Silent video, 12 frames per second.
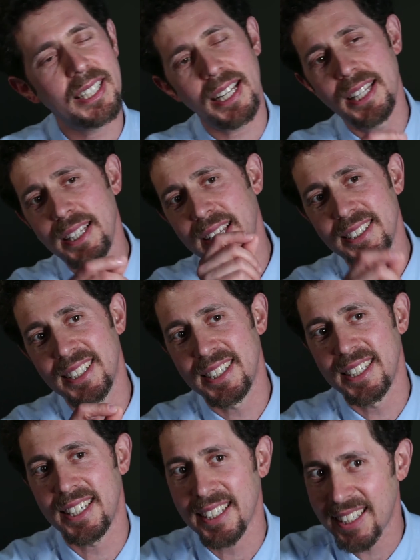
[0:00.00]
I think that's the
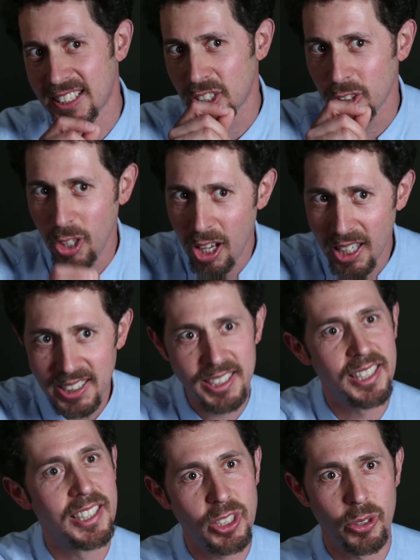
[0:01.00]
thing that gets
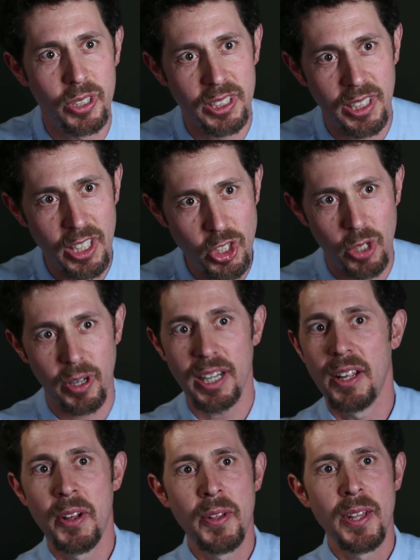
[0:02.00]
lost in this whole discussion, right?